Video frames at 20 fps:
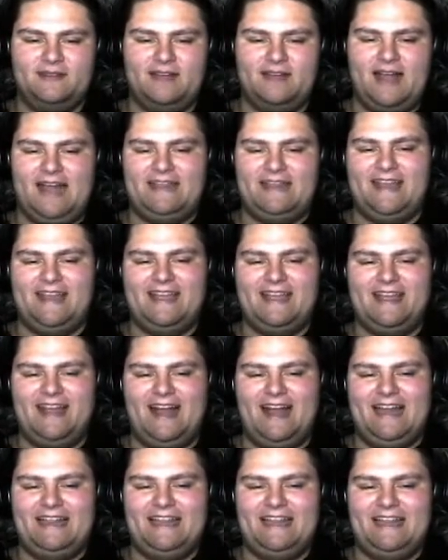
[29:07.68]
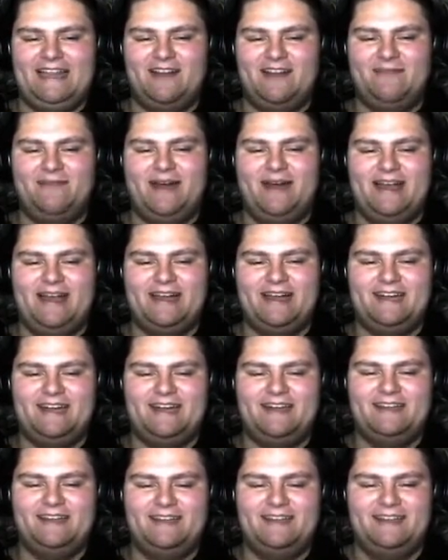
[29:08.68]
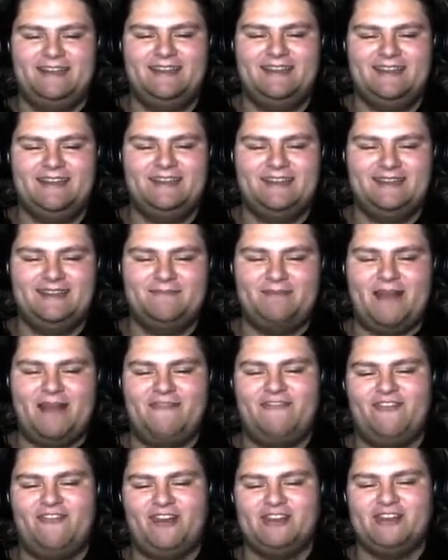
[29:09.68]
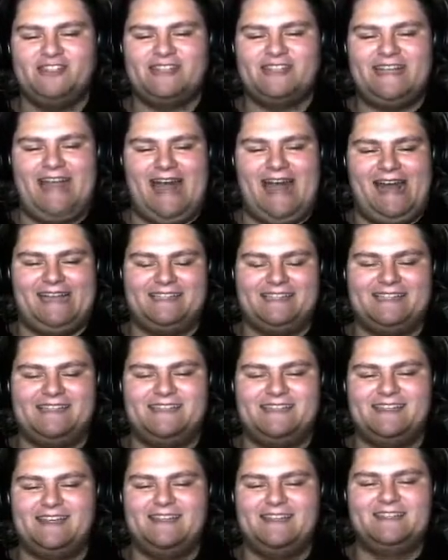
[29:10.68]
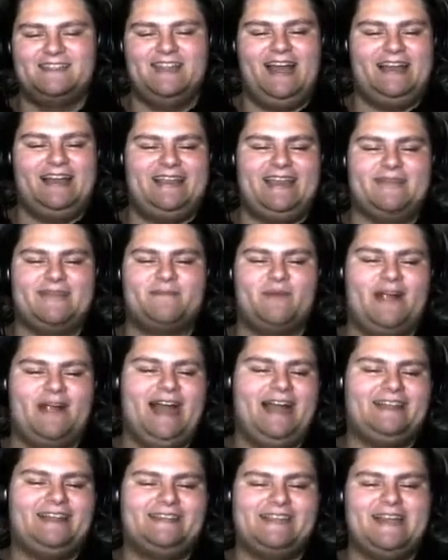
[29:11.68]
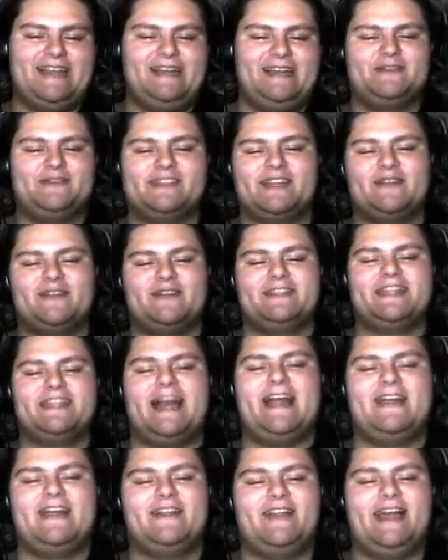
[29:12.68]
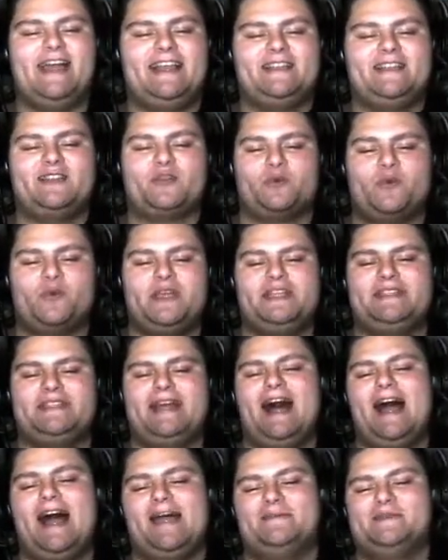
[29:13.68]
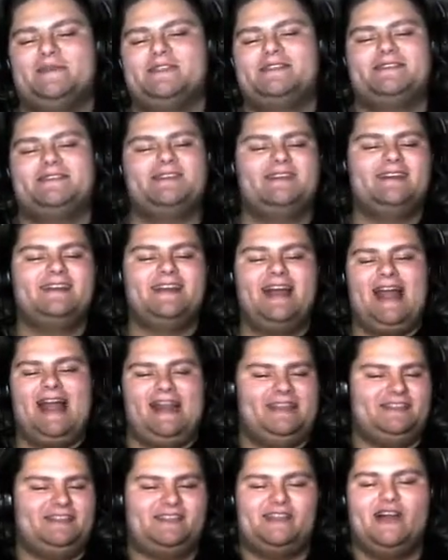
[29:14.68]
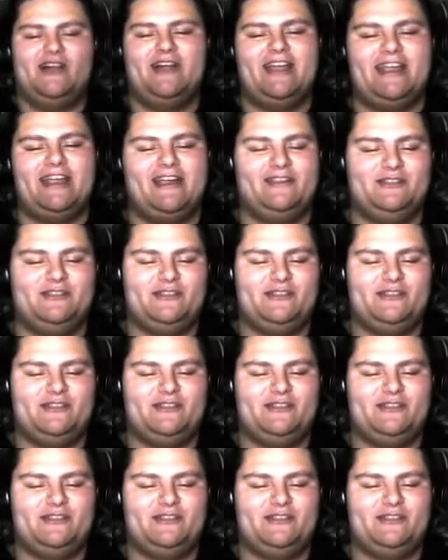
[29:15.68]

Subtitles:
I think on my my first cast, I think Brad said he was gonna retire like 3 times, and he's still here.